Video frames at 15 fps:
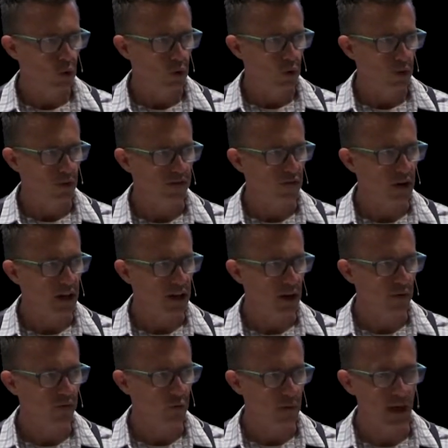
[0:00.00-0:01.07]
and if we're not
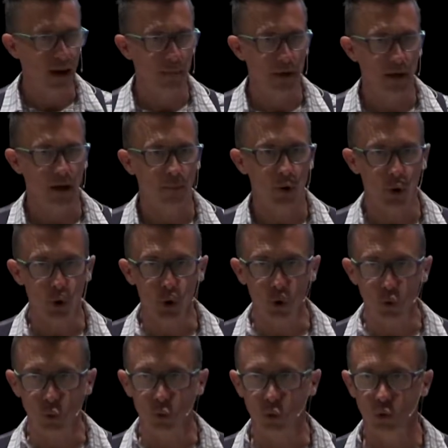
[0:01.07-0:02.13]
careful, can become
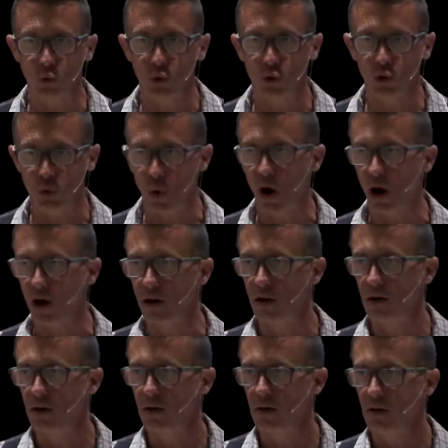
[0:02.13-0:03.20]
who you are.
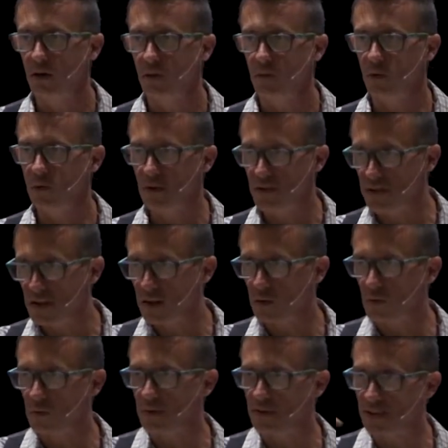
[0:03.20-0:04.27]
What we think,
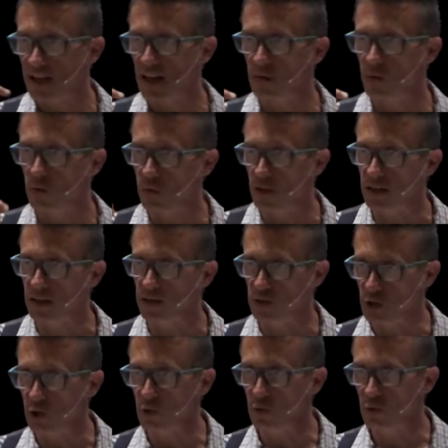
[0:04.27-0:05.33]
what we say, what we
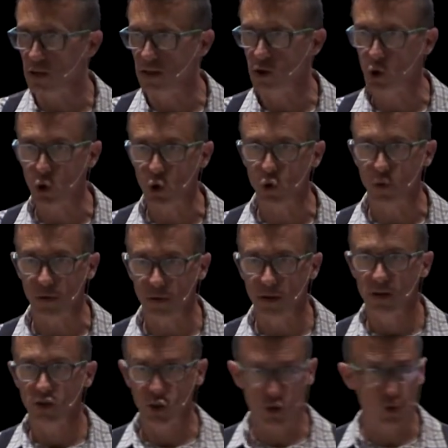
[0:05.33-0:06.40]
do, and who.
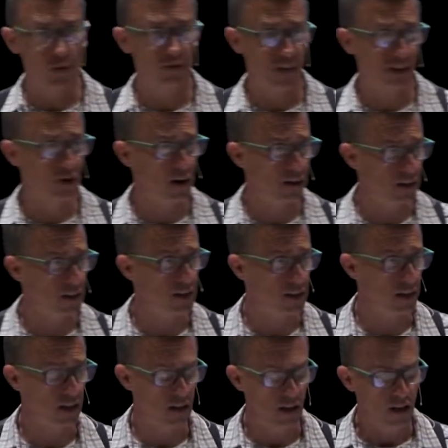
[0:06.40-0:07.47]
It starts to affect our
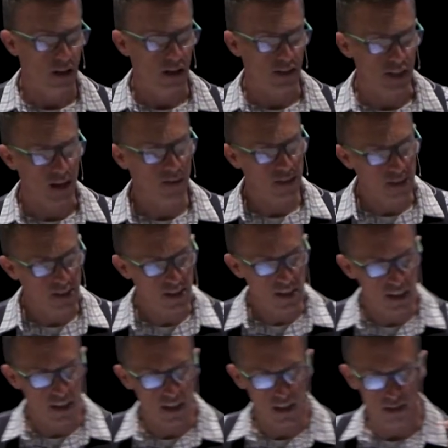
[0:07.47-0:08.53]
identity. And David is
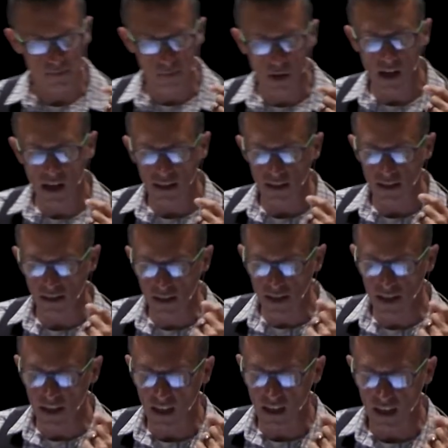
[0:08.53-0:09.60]
thinking in his mind. He's
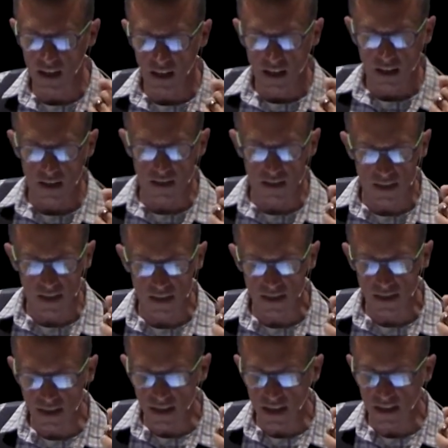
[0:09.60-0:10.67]
thinking. He's,
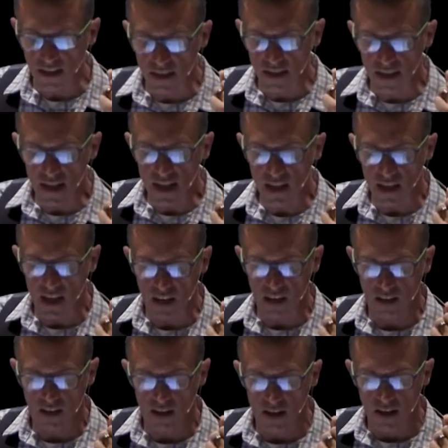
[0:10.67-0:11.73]
he's, he's thinking.
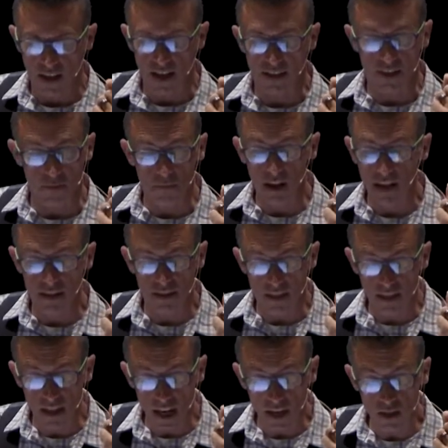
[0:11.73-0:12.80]
Guys, the mind is a
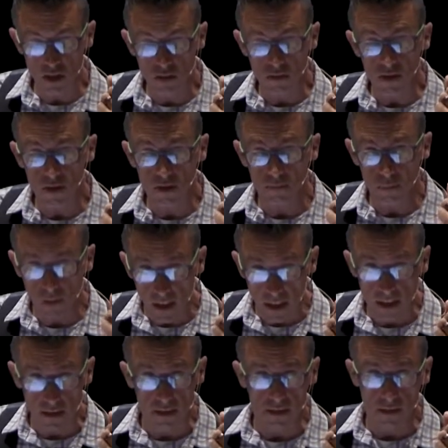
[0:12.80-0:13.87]
dangerous
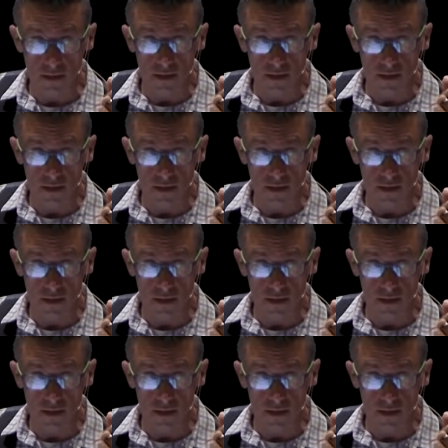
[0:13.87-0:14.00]
place.